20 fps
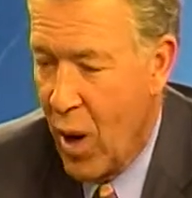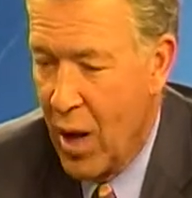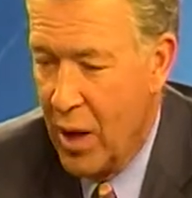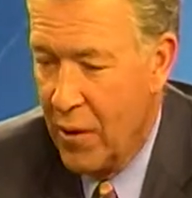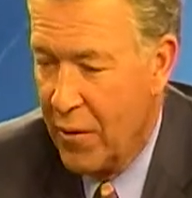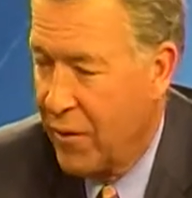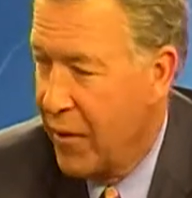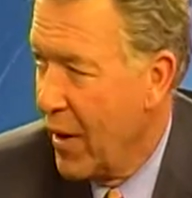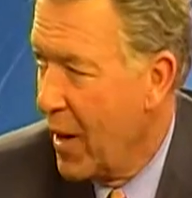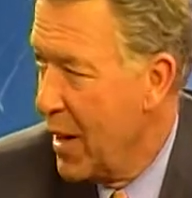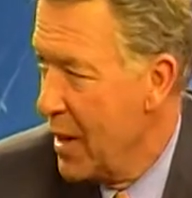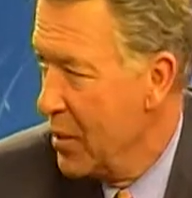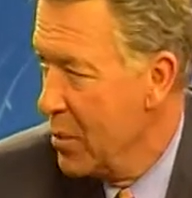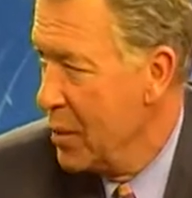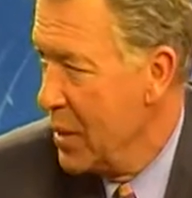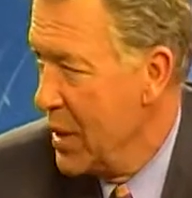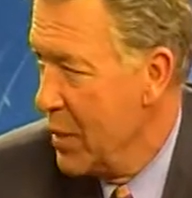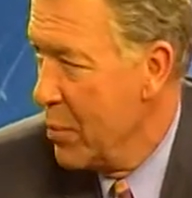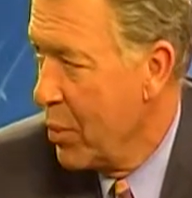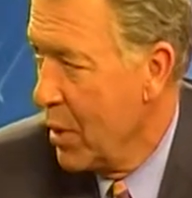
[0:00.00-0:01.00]

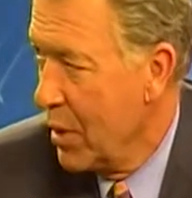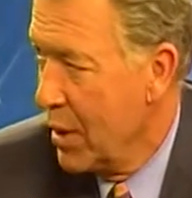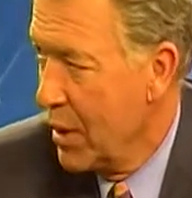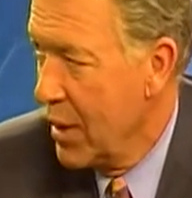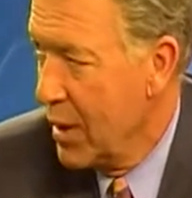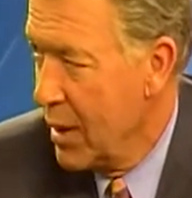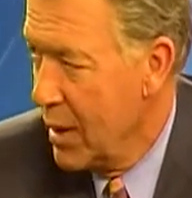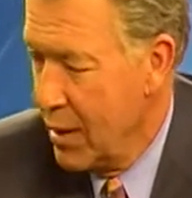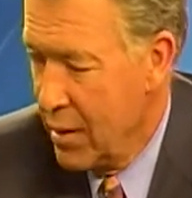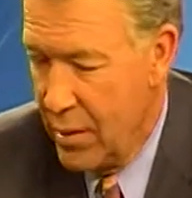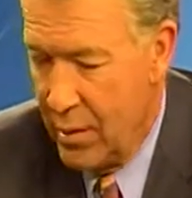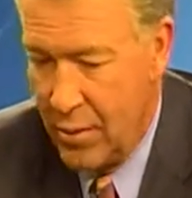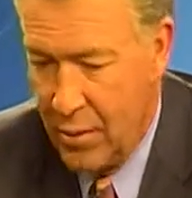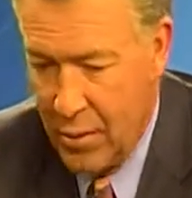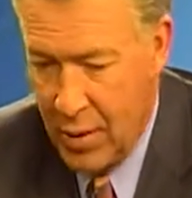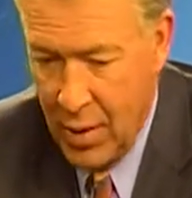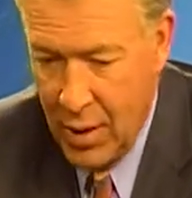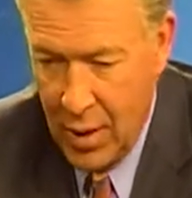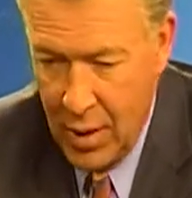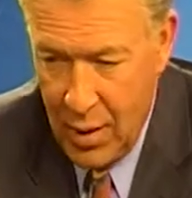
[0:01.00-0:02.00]
qualified people
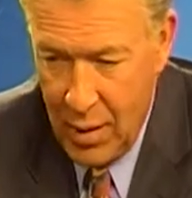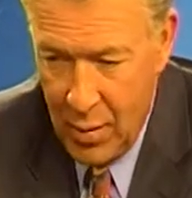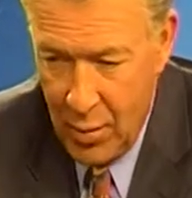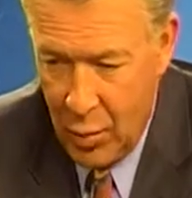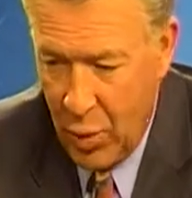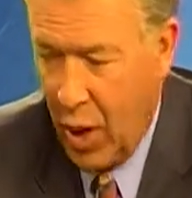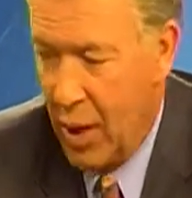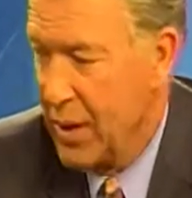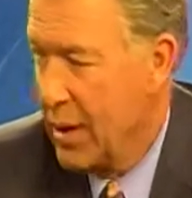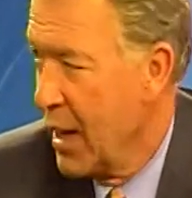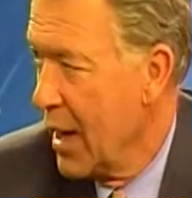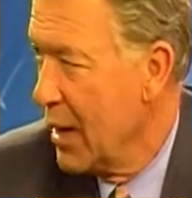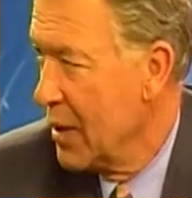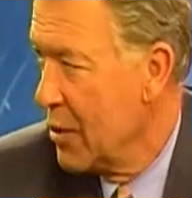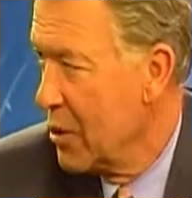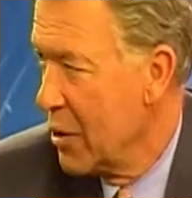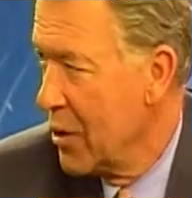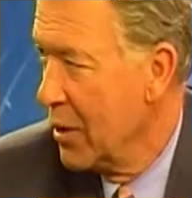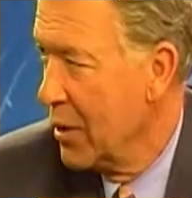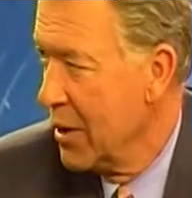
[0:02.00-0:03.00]
in
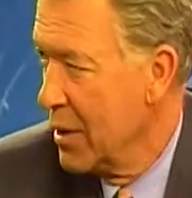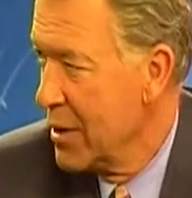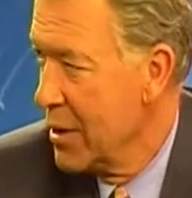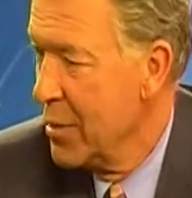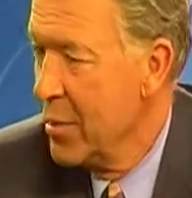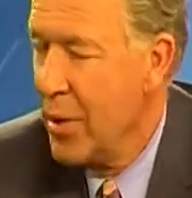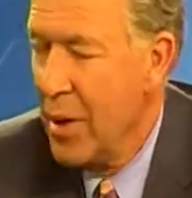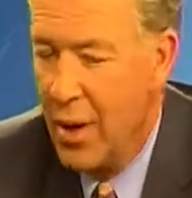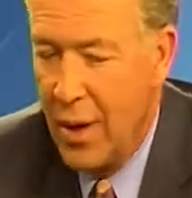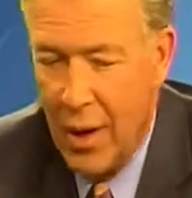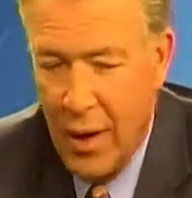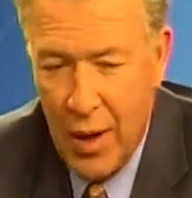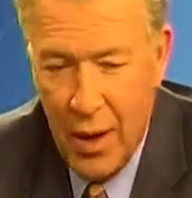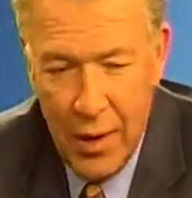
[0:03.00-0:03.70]
broadcast journalism.